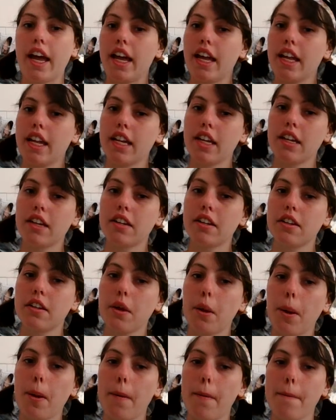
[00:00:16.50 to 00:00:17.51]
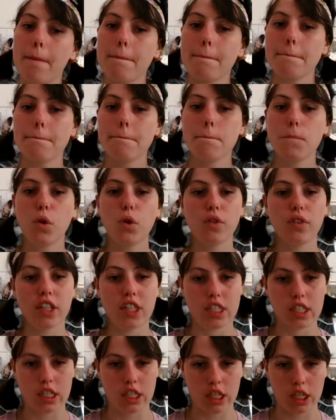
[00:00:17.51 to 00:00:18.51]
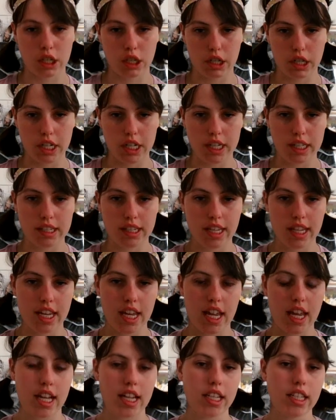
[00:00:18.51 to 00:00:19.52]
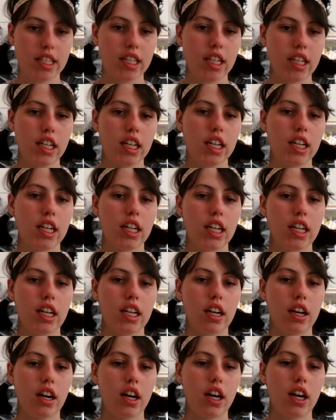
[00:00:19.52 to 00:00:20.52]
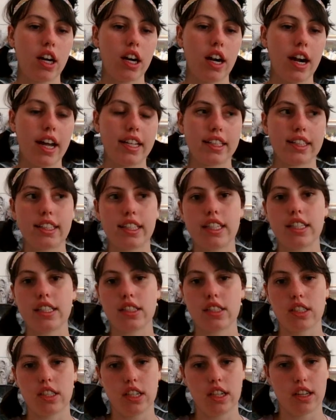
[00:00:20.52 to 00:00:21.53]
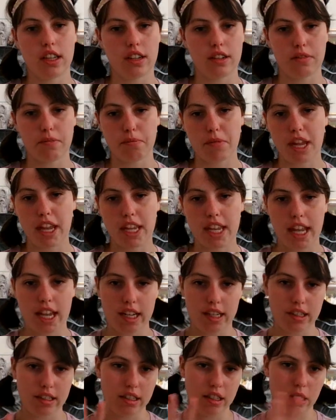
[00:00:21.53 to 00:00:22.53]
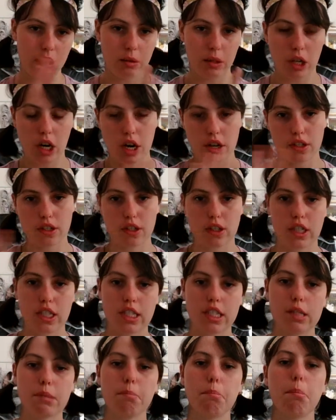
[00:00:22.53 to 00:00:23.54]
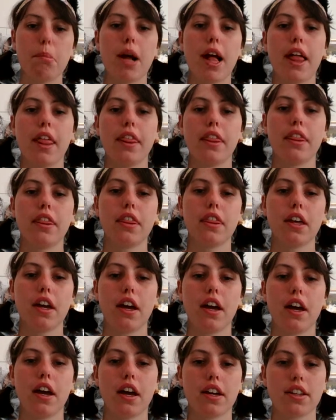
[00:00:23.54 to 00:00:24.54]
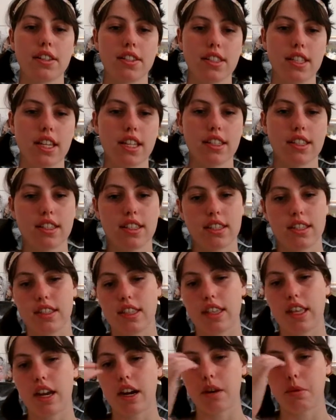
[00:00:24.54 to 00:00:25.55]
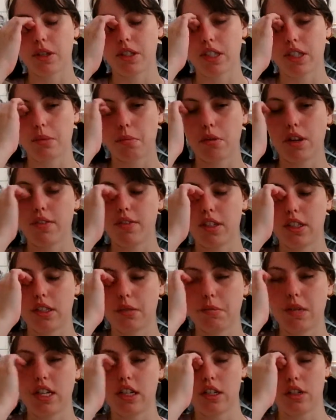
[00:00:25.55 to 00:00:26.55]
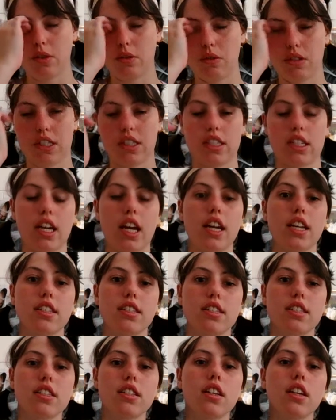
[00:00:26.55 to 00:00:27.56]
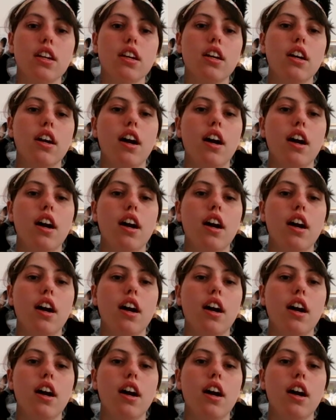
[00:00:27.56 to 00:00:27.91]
a movie series again, or at least again in regards to this month, since there was a previous Minion who discussed